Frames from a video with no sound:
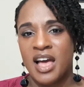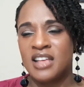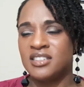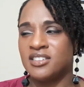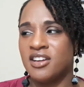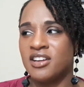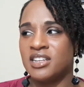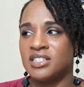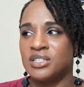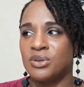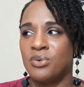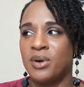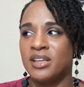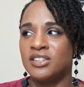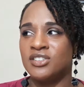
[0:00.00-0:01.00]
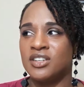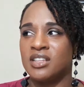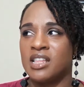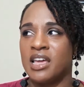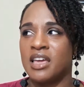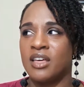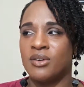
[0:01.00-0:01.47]
I started to question
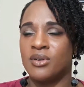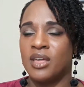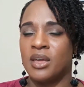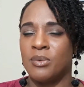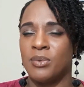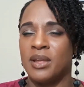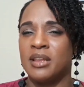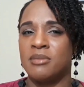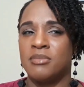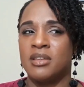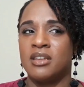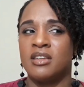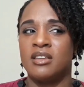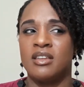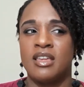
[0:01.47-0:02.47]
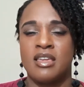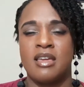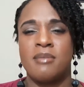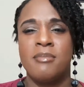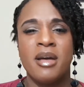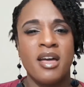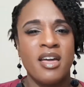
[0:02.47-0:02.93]
like, okay, wait a minute.
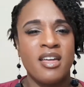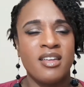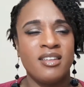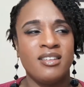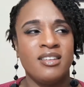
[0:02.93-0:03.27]
Am I,